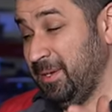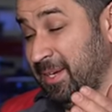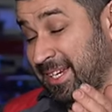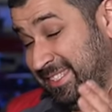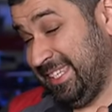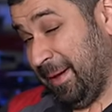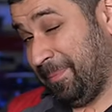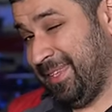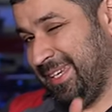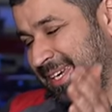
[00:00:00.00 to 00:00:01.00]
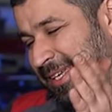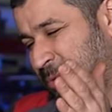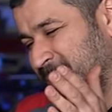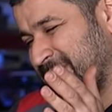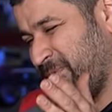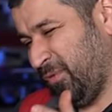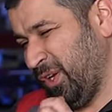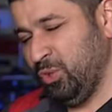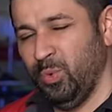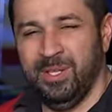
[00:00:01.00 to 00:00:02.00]
Except it was a
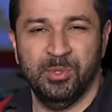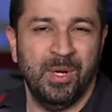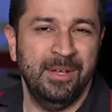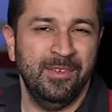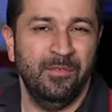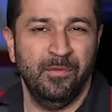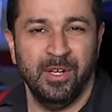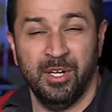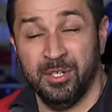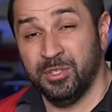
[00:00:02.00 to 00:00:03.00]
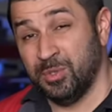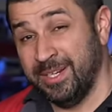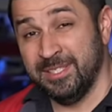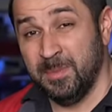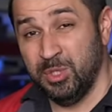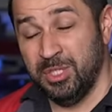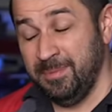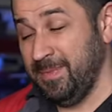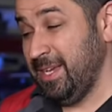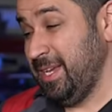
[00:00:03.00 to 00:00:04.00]
front-wheel drive configured transmission.